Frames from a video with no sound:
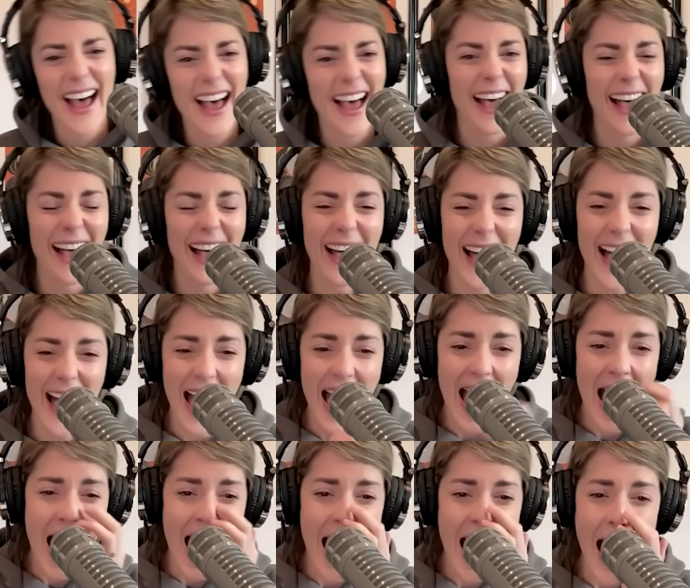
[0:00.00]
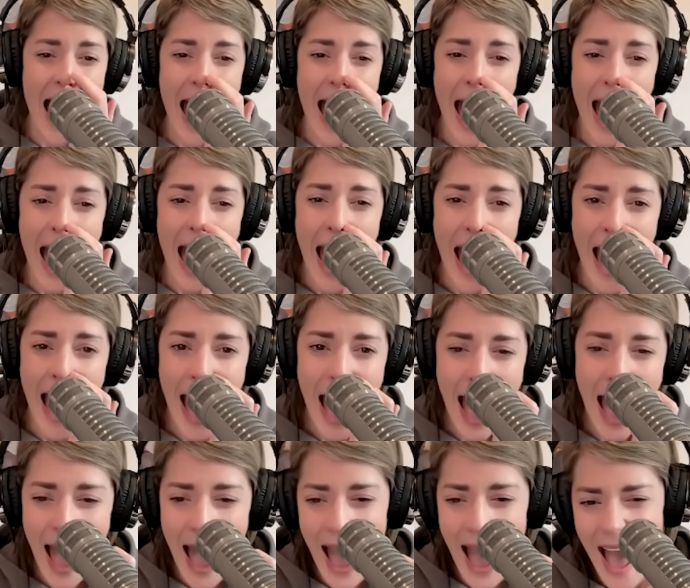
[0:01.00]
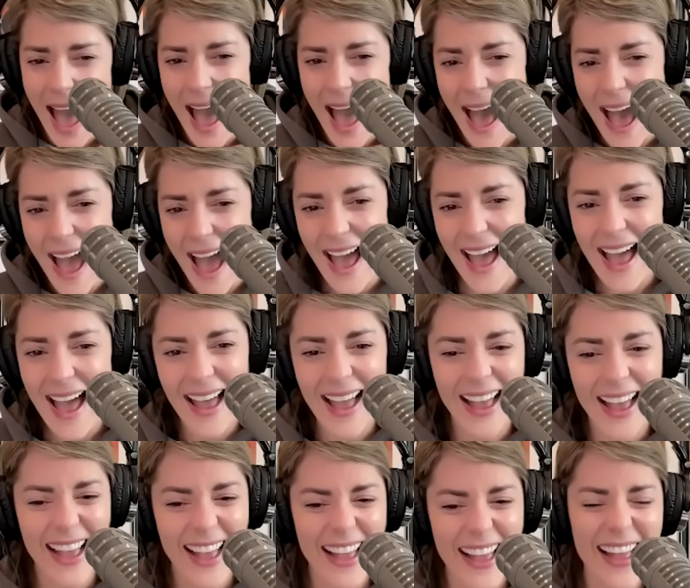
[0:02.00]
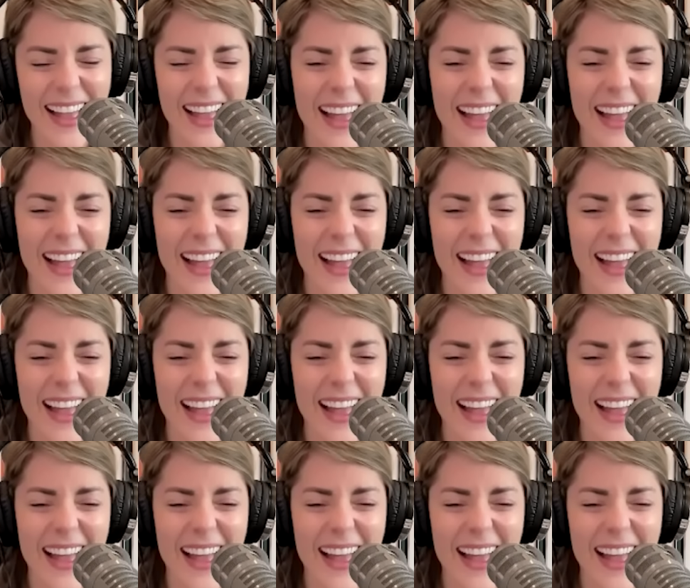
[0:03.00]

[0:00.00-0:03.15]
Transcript: This person isn't speaking.